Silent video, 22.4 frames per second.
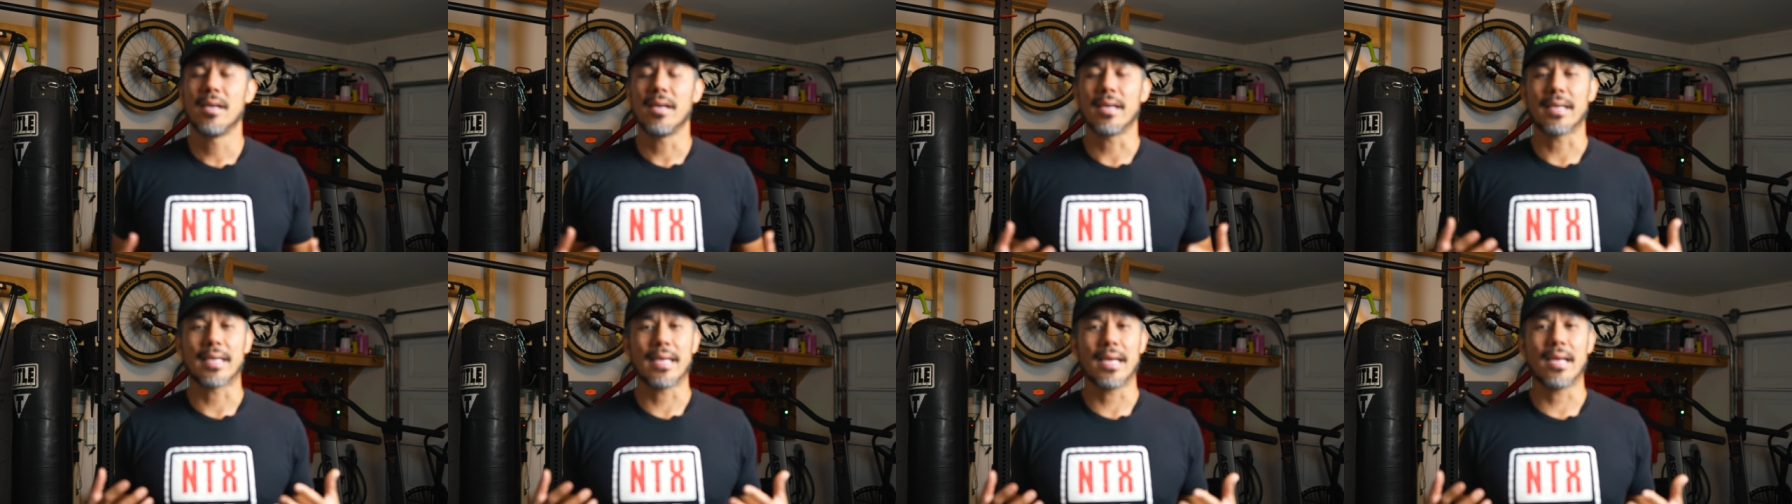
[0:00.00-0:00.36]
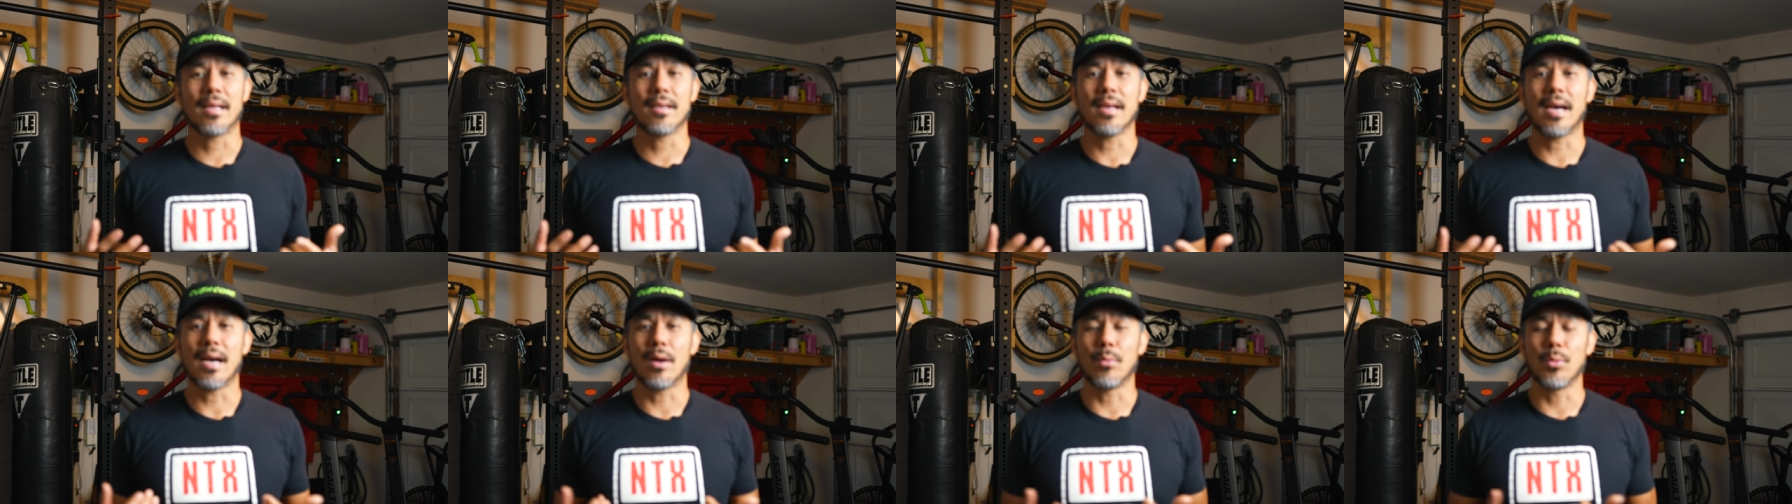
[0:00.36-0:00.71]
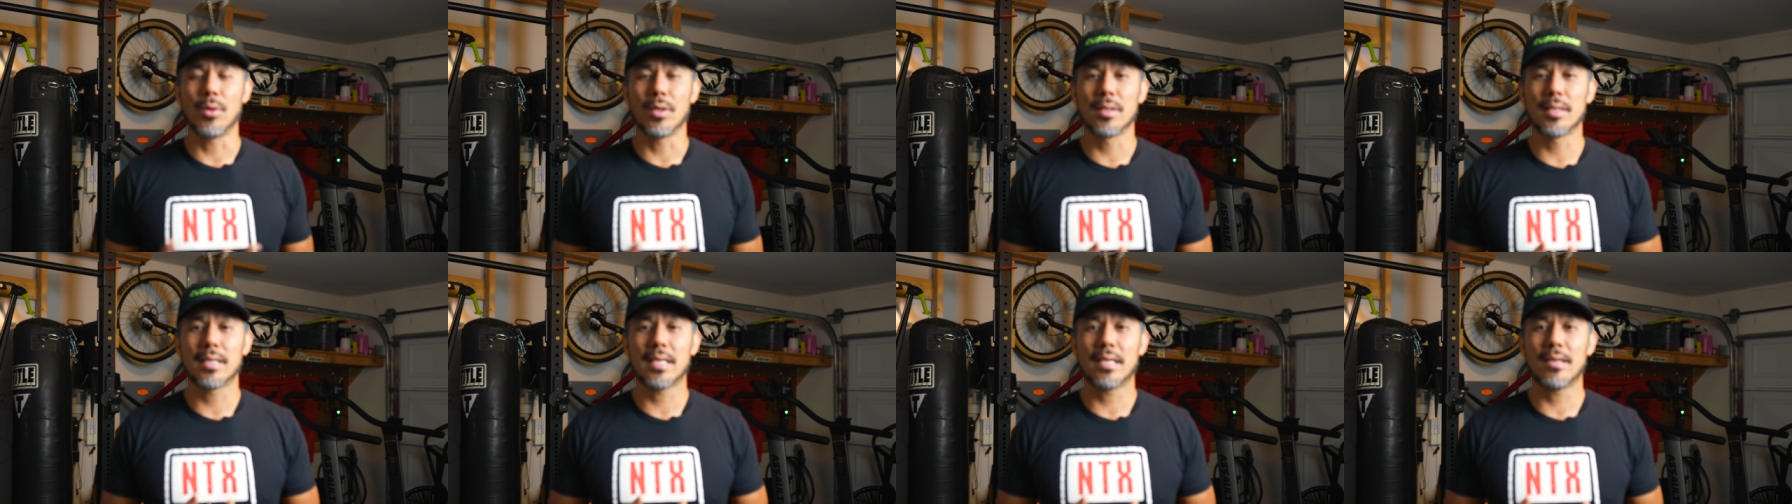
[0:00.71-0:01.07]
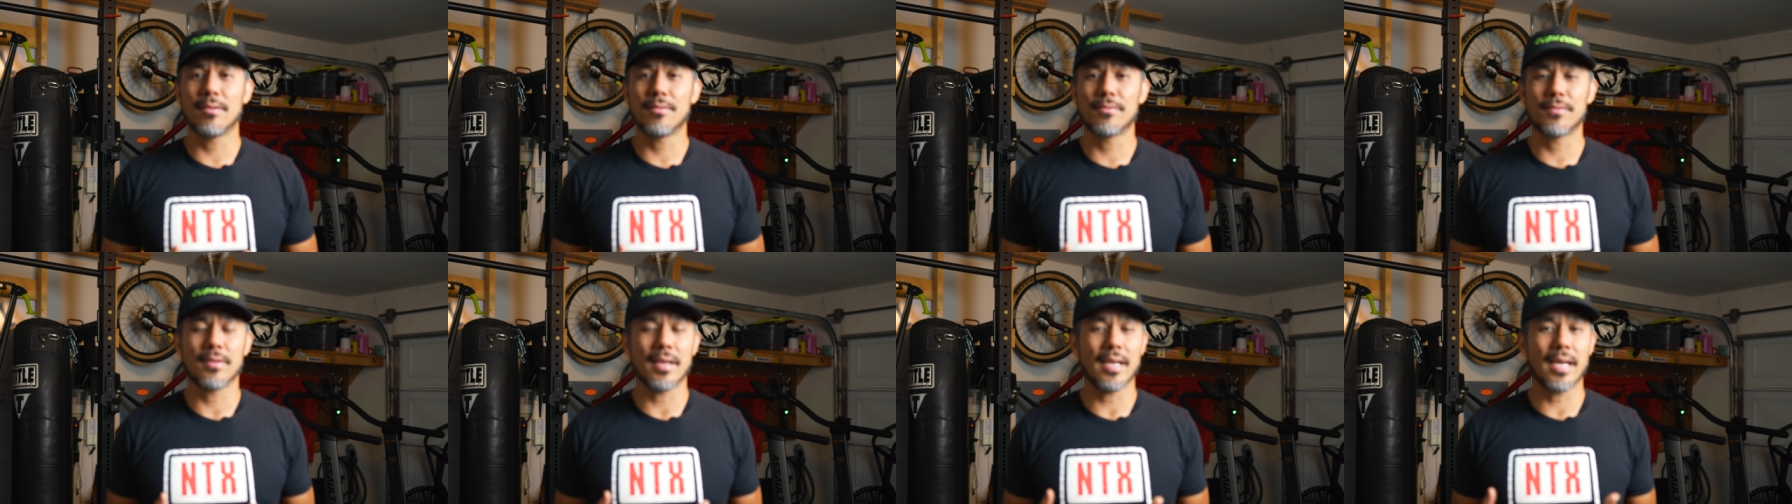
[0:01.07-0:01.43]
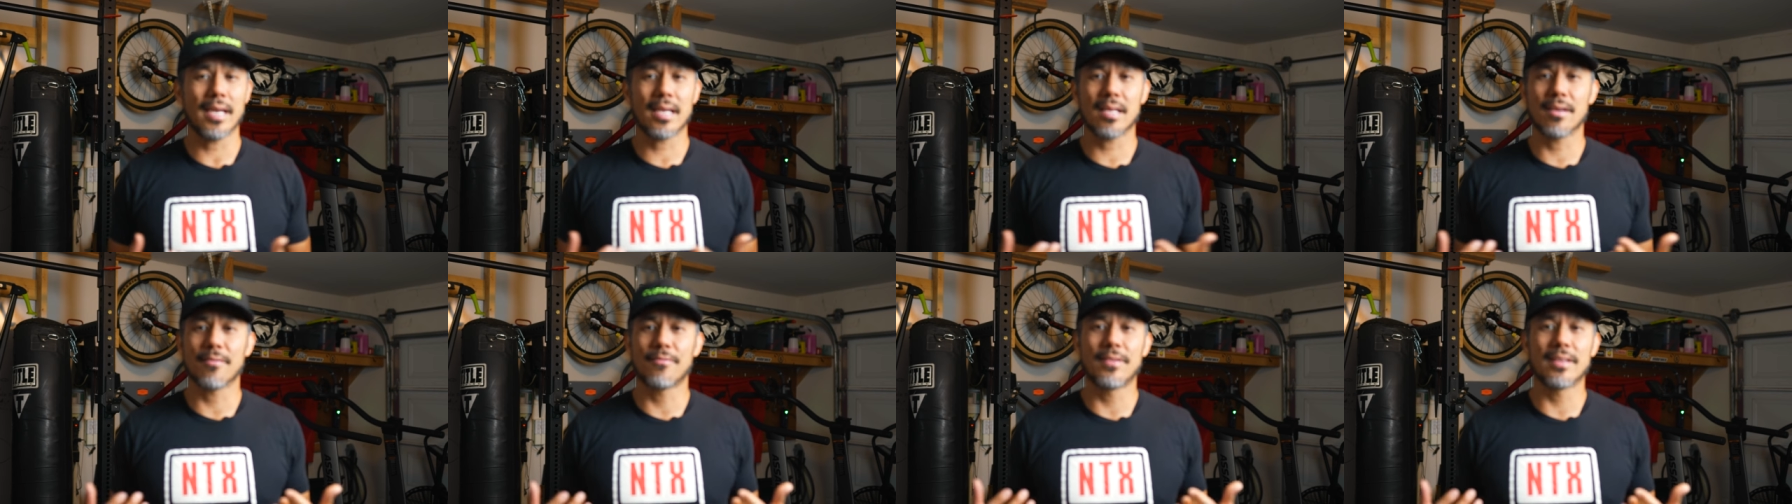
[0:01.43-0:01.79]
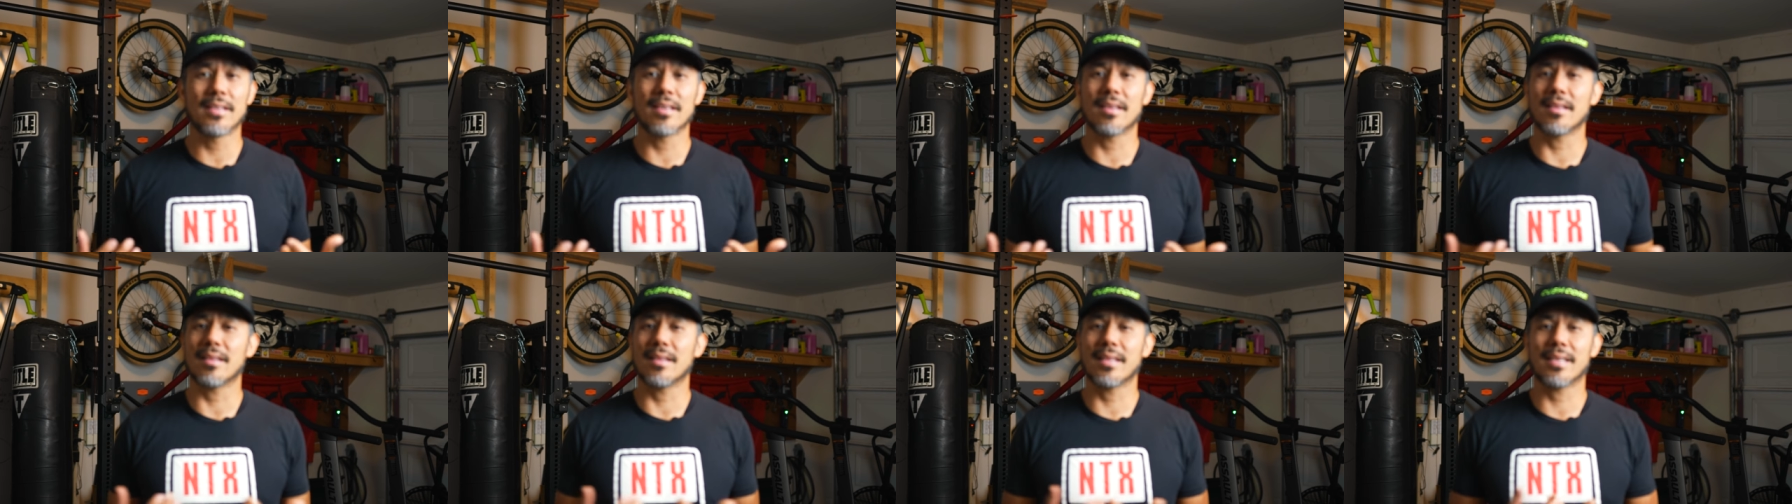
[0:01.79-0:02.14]
Again, I will leave any
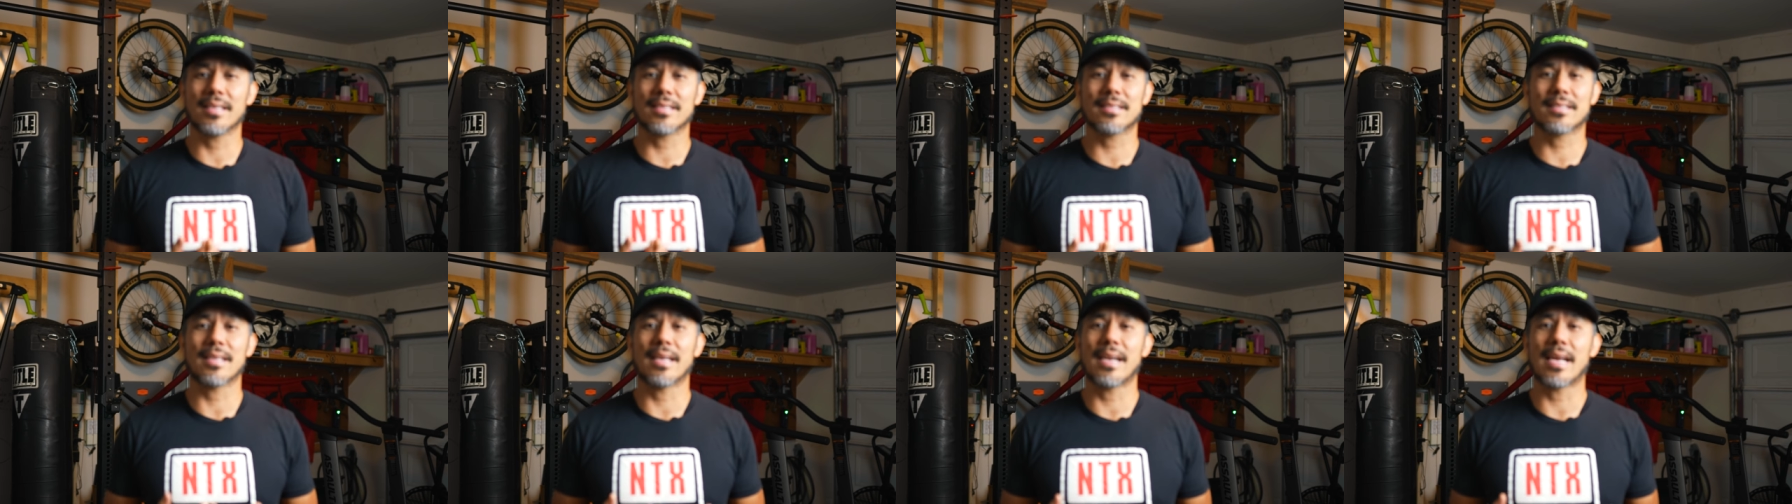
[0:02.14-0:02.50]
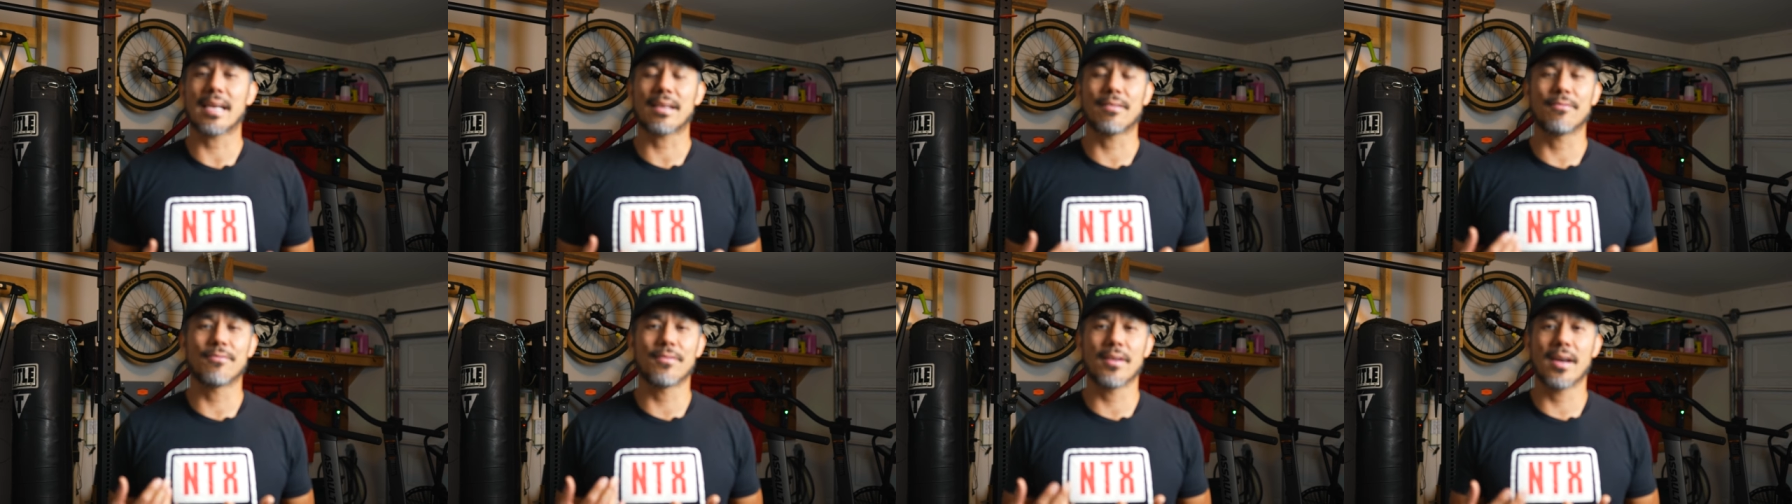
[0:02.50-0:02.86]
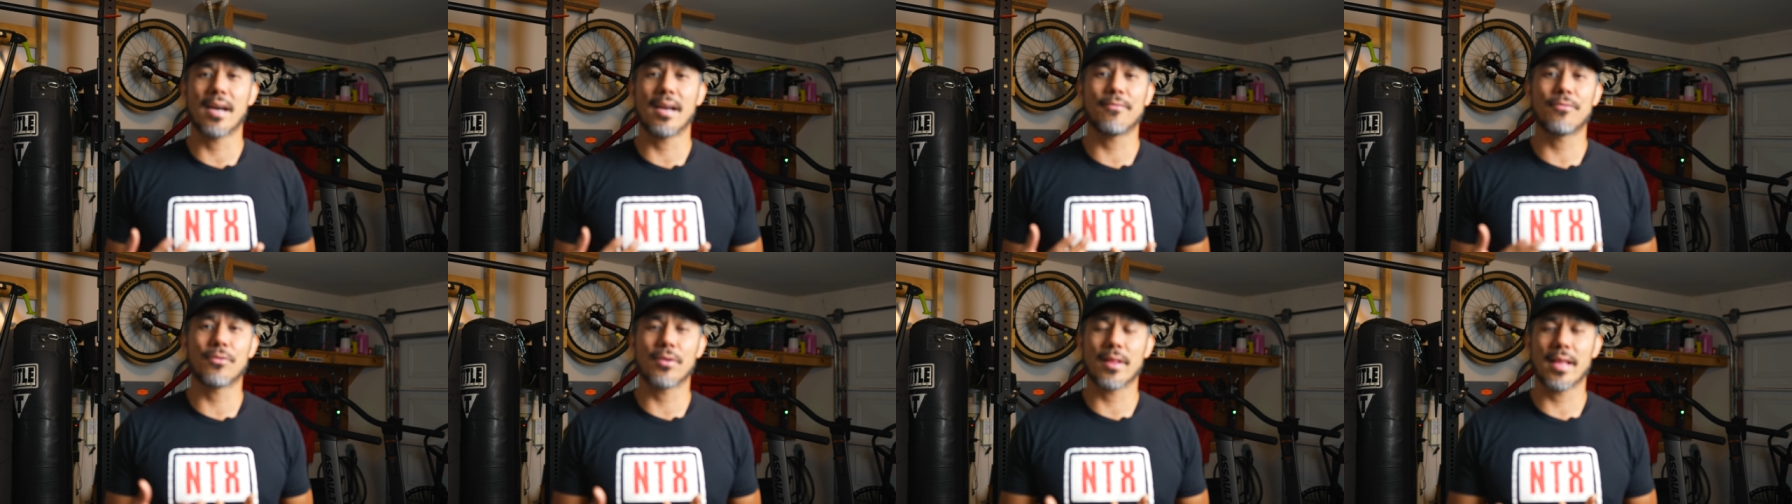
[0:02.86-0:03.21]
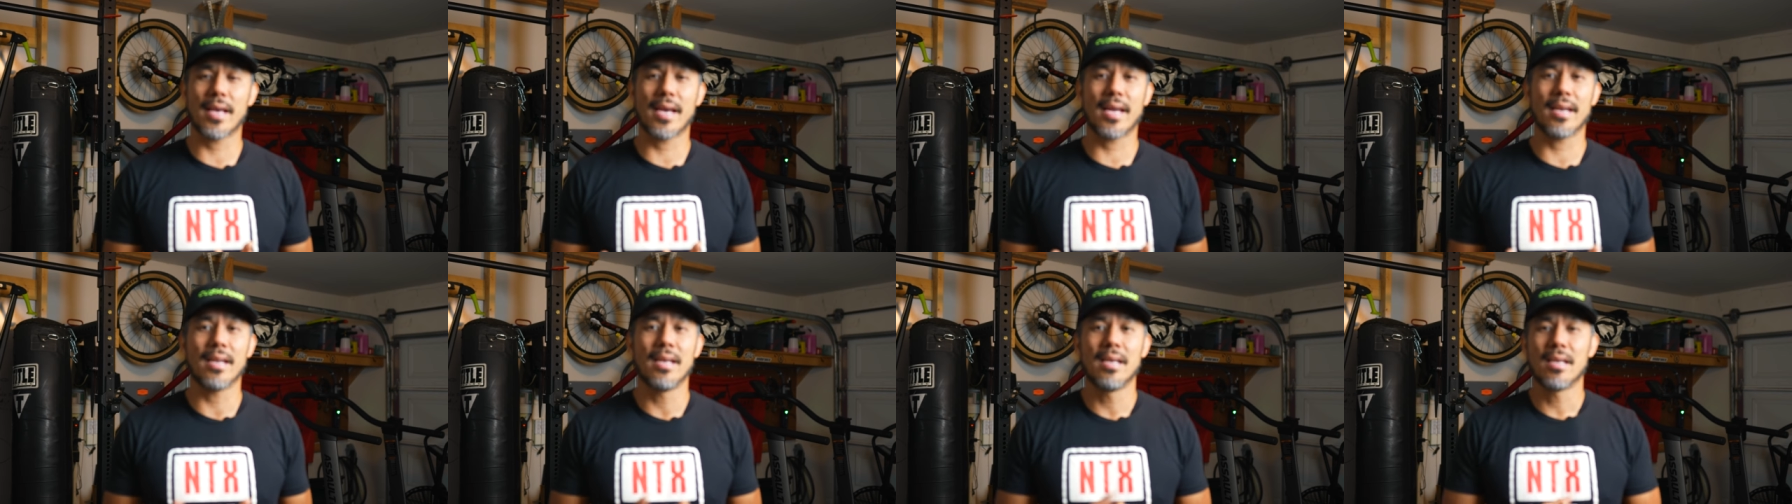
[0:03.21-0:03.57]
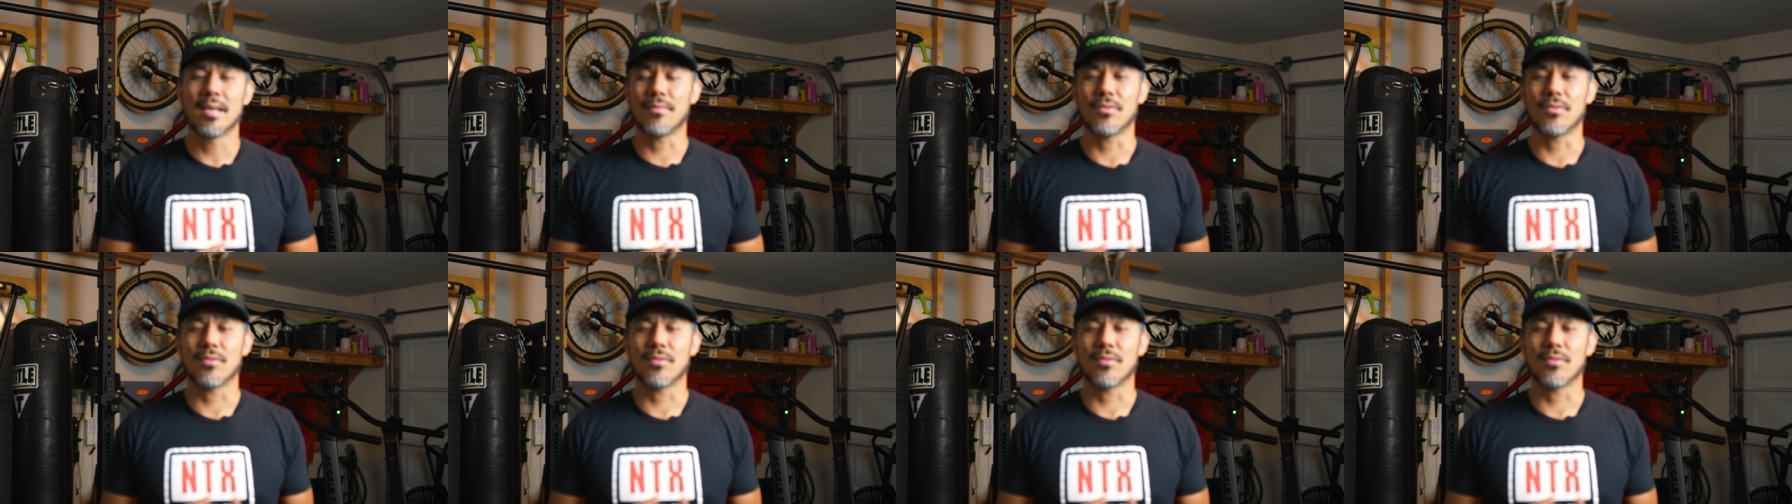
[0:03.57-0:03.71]
affiliate links that I can find for that.